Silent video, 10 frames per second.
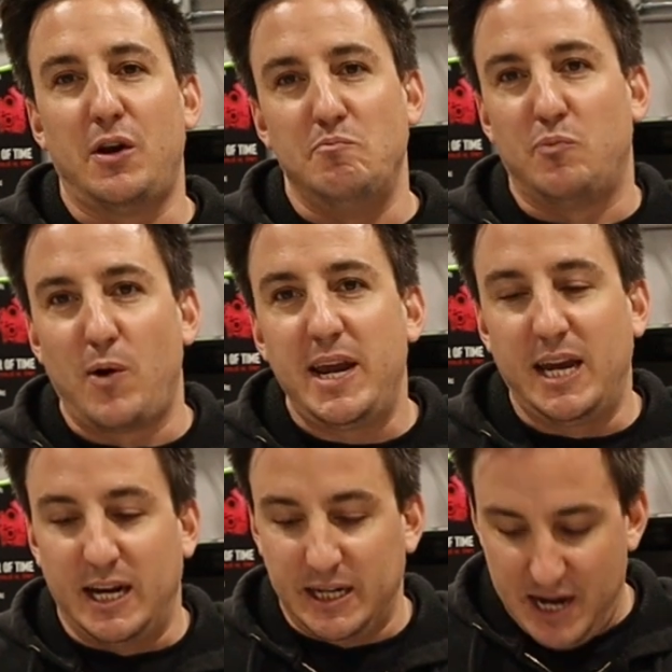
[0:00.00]
it on
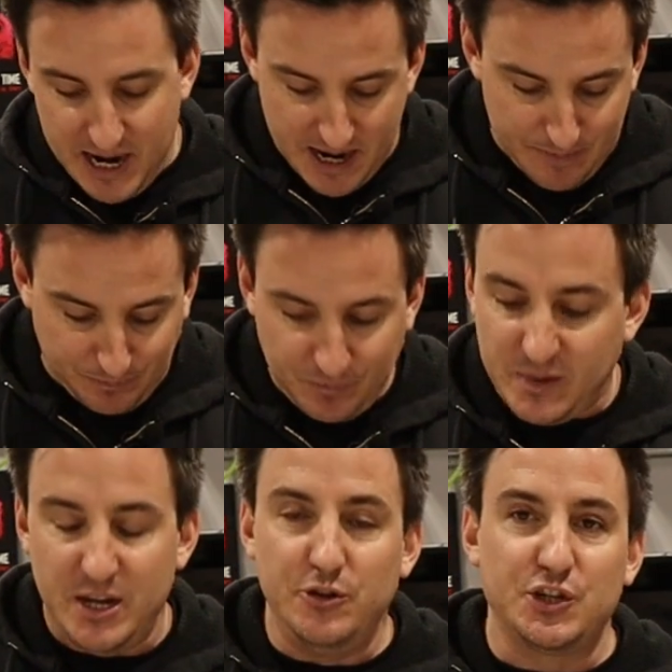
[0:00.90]
braking.
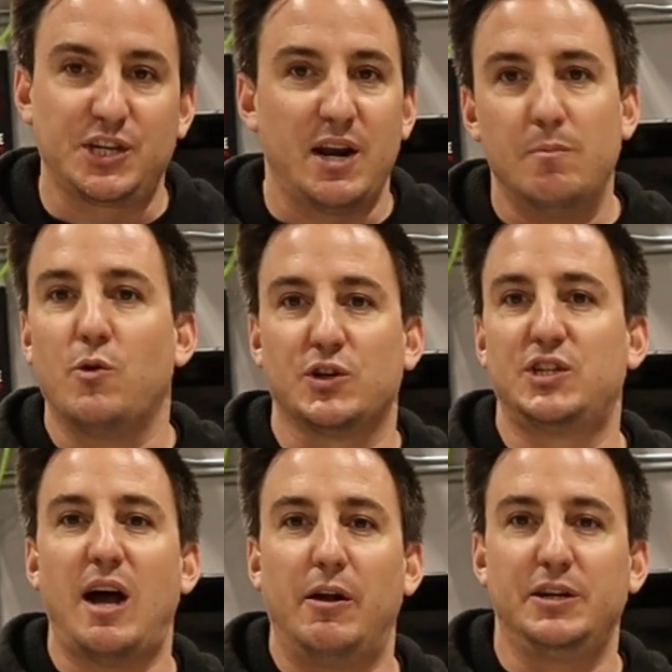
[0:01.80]
You just get a more
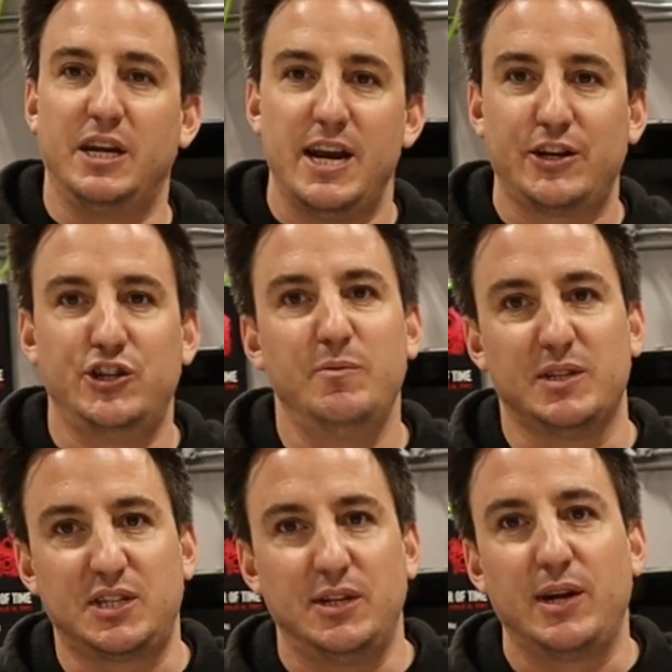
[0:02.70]
solid connection,
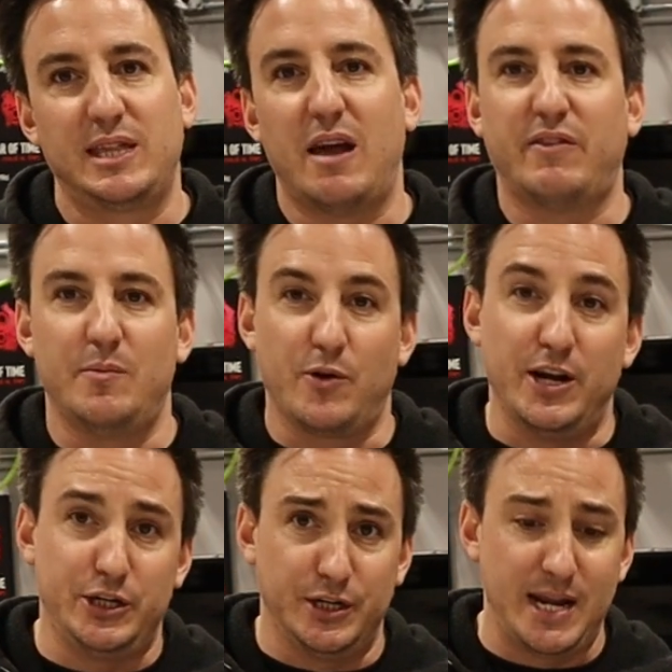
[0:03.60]
but still get that
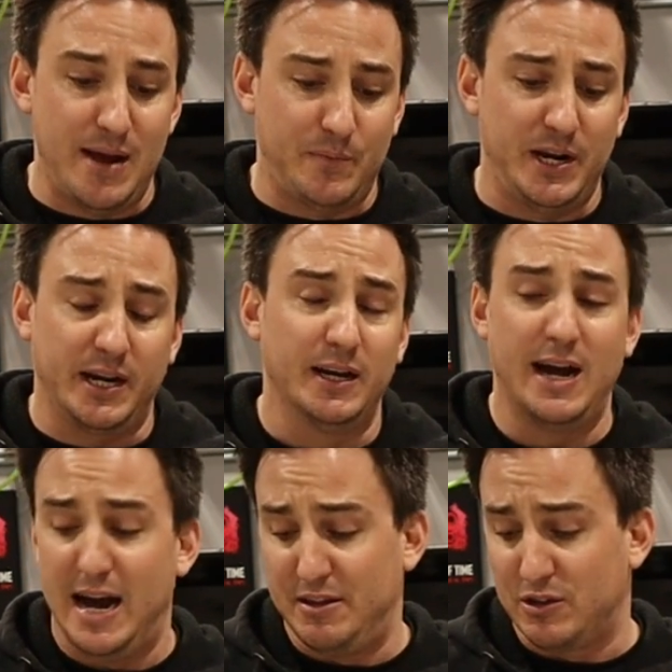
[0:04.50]
vibration dampening
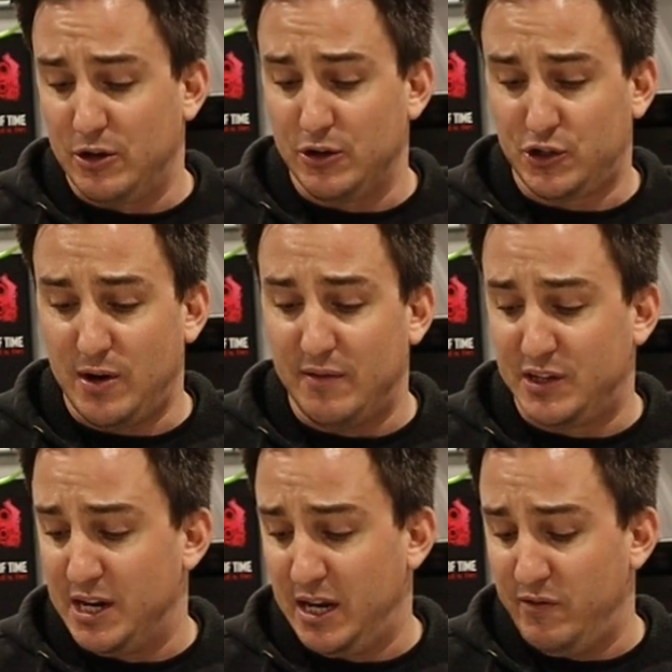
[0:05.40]
that the Cush drive
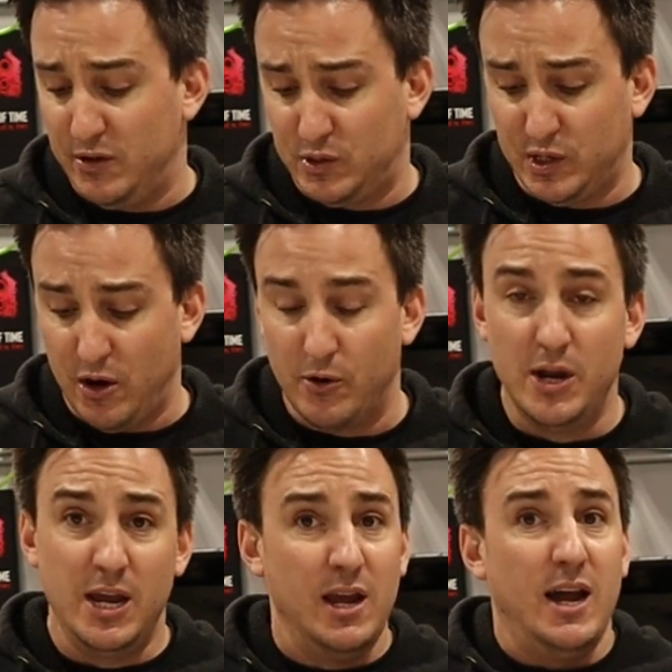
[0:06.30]
is gonna give you. So
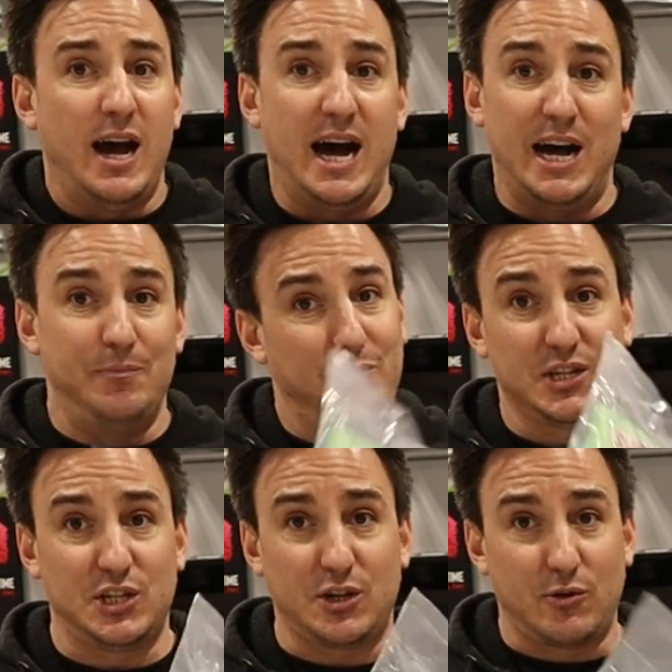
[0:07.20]

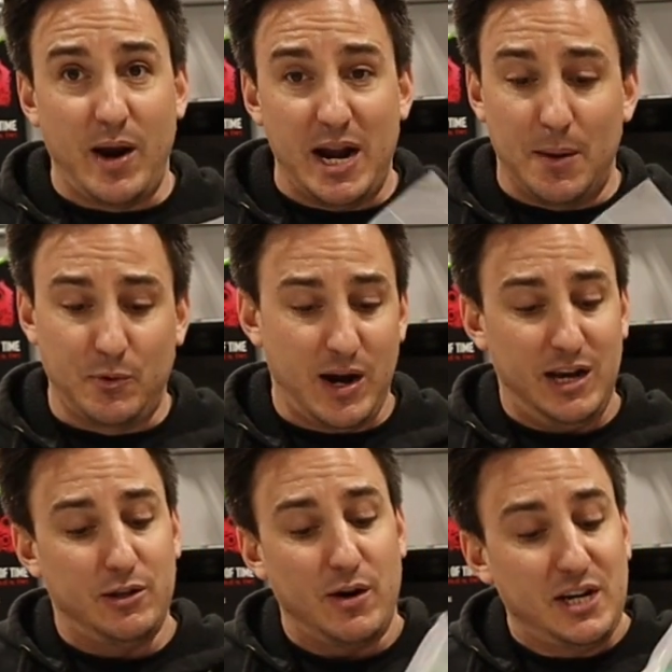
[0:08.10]
this is a great
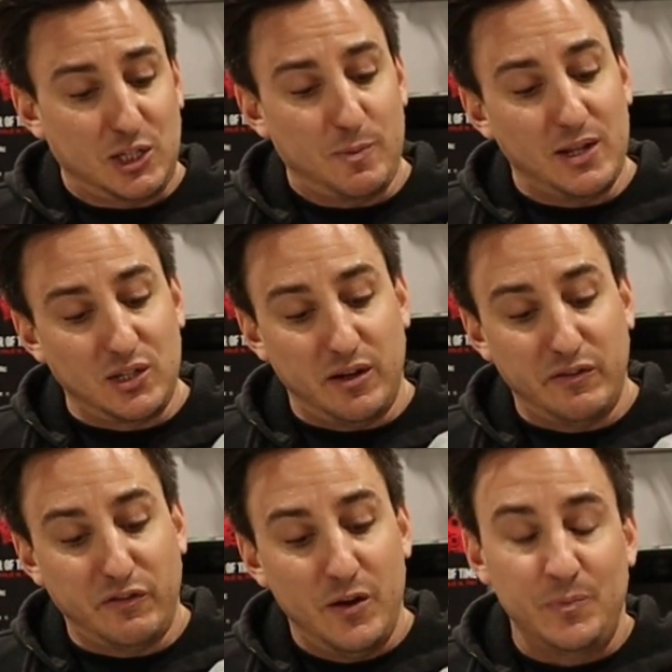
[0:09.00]
upgrade. They're
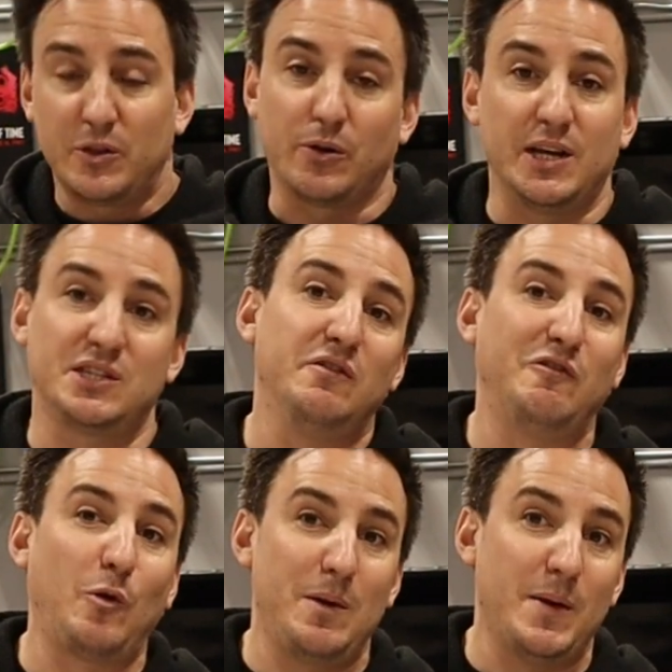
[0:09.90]
inexpensive. They're less than
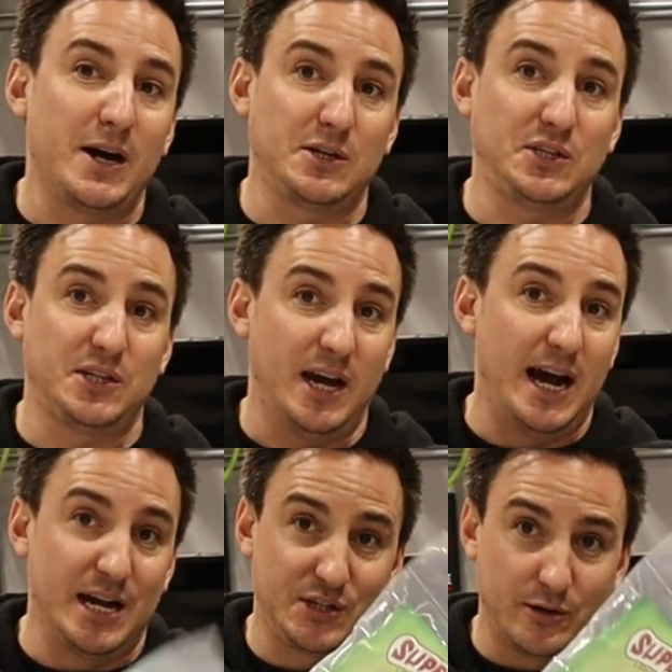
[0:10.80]
40 bucks.
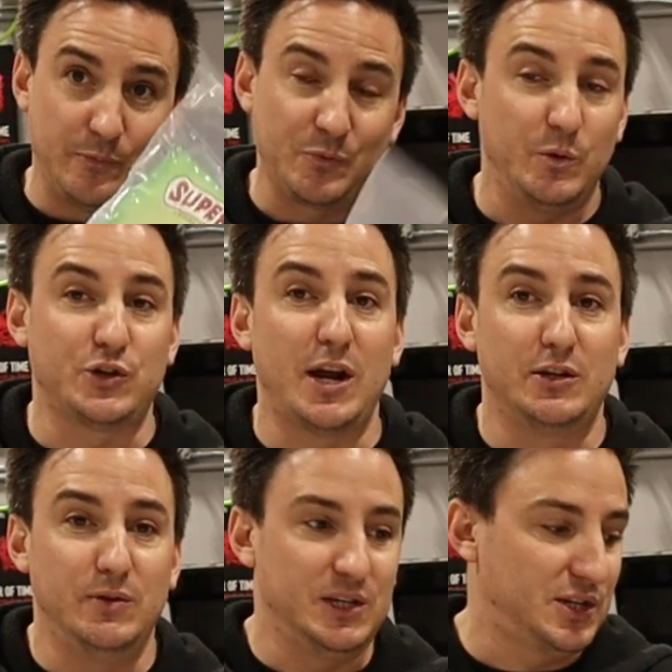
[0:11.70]
So we try
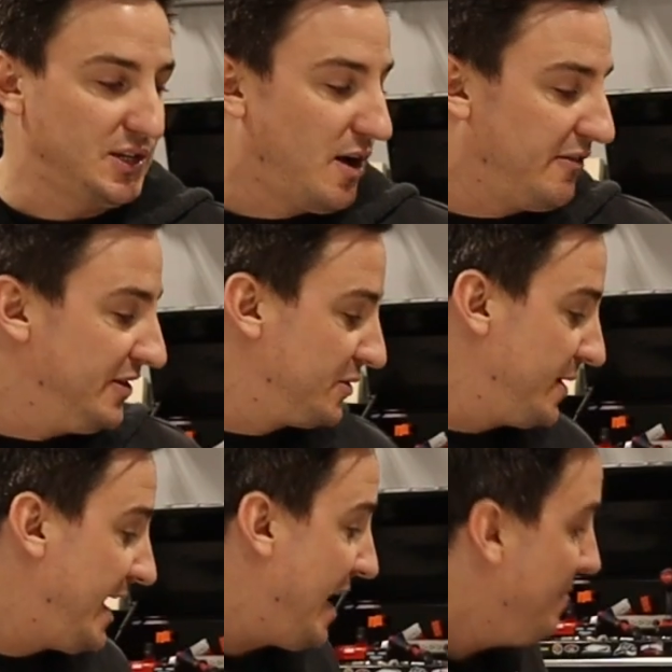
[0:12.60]
to do these as often as
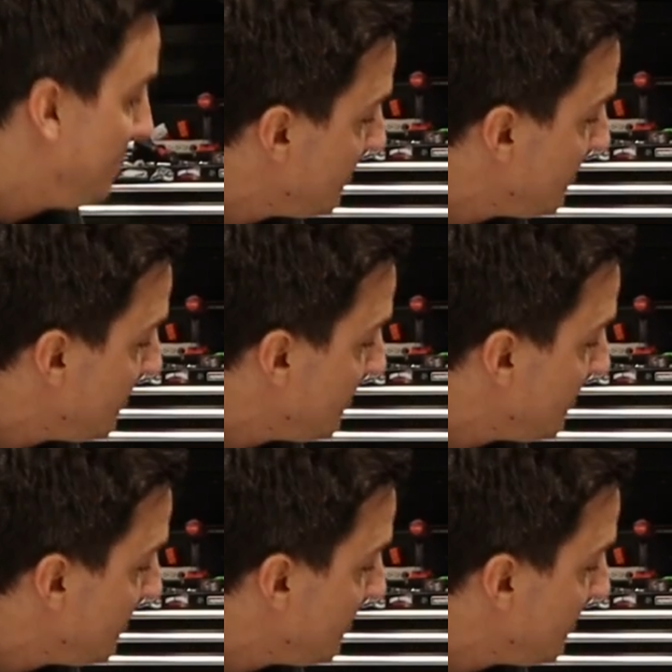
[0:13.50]
we can.